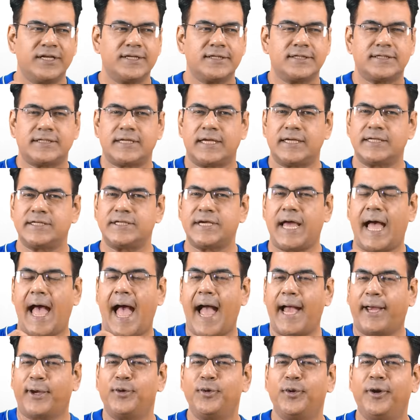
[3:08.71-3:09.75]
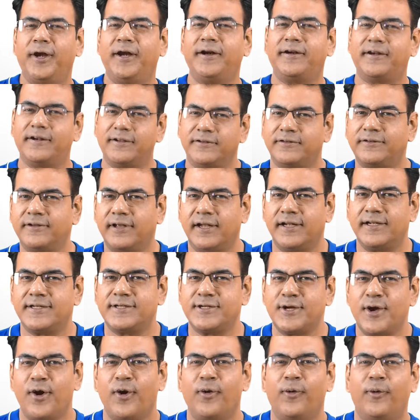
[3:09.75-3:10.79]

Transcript: such accurate results